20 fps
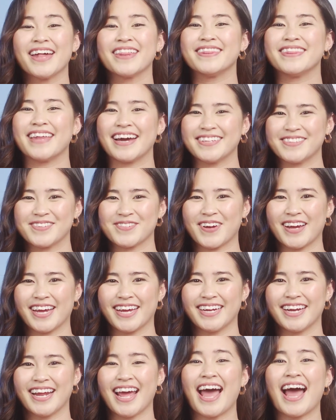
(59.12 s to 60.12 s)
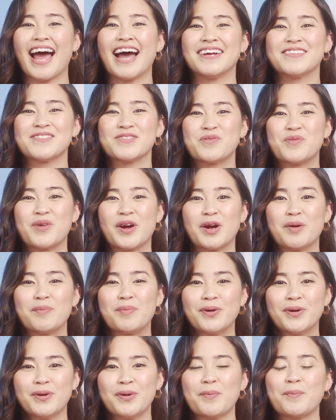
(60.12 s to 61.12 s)
That's right, as a
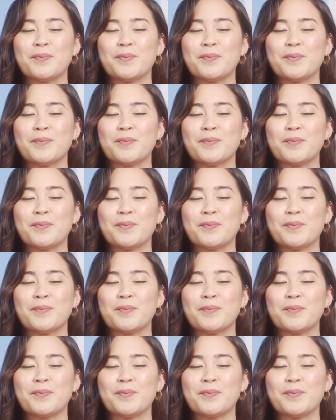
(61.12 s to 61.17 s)
wearable,